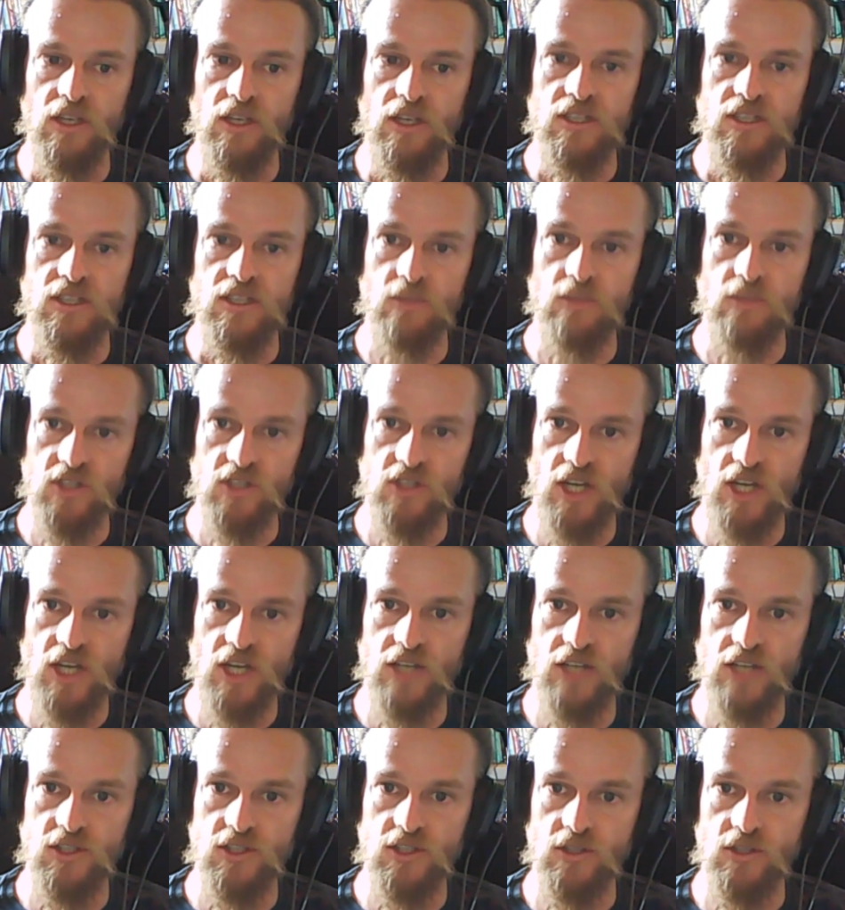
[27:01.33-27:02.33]
someone
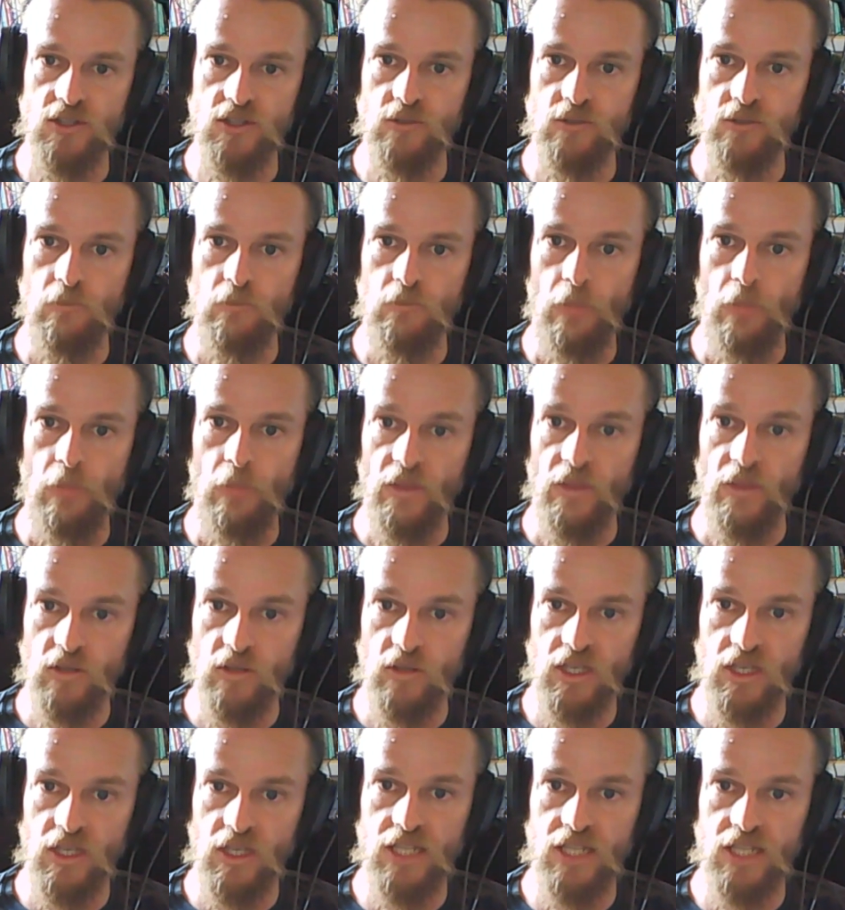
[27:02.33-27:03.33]
charges you, you're
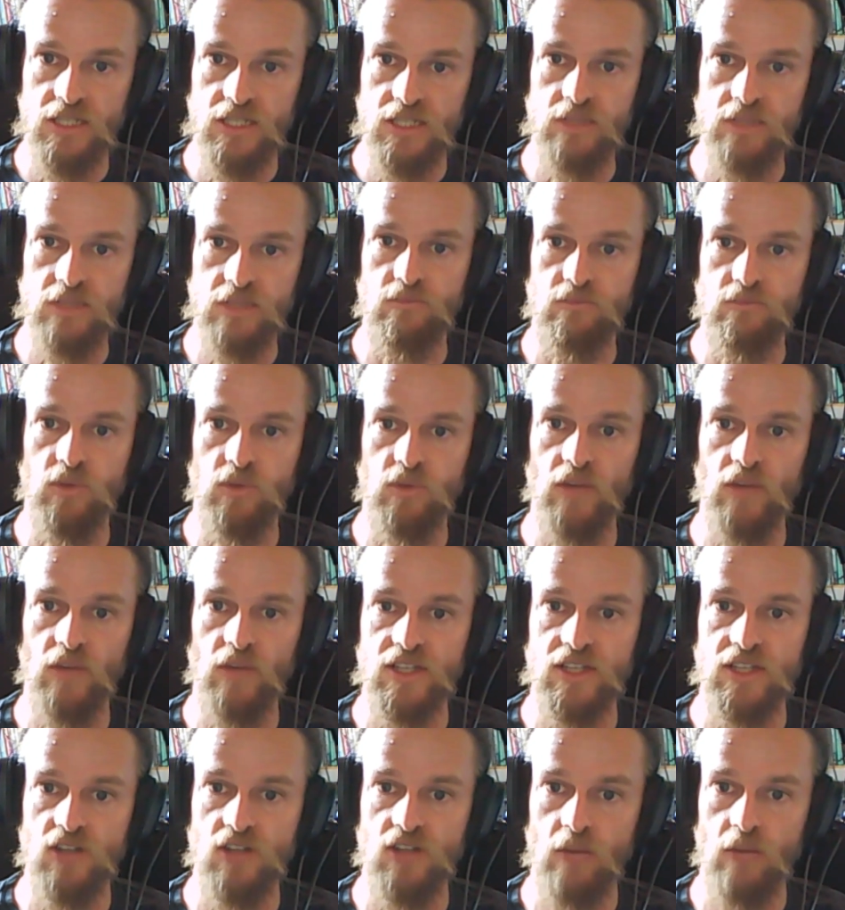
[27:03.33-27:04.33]
going to get to pull that
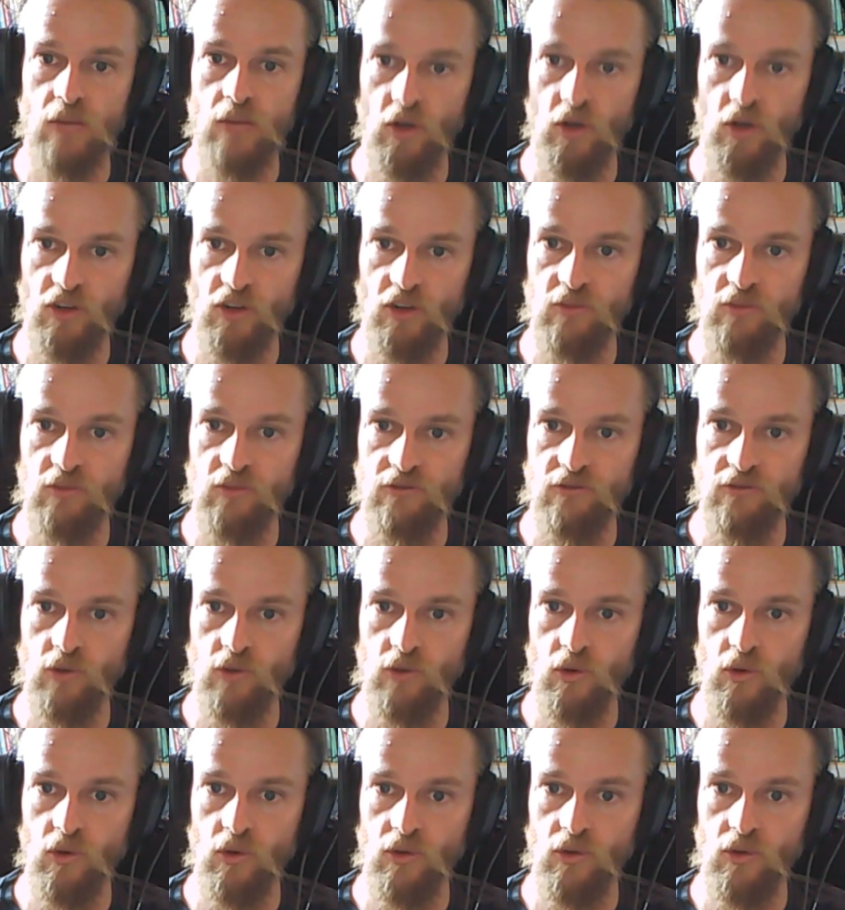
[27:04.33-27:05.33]
Cybolt off
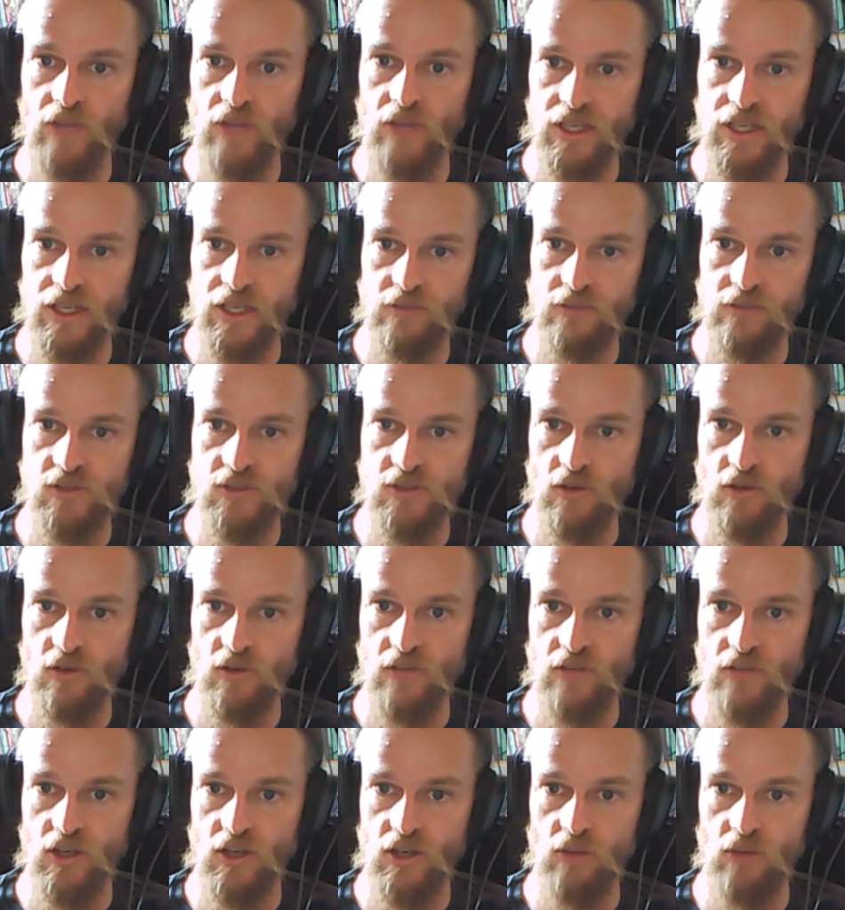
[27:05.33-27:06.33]
before they can resolve
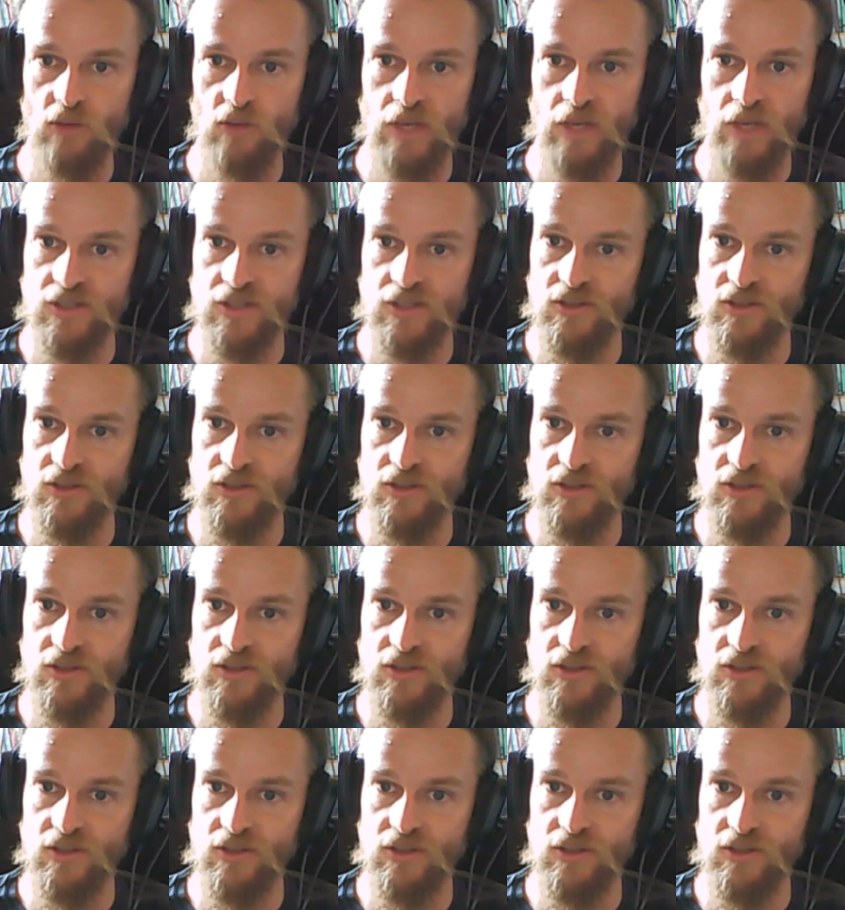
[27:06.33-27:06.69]
their combat.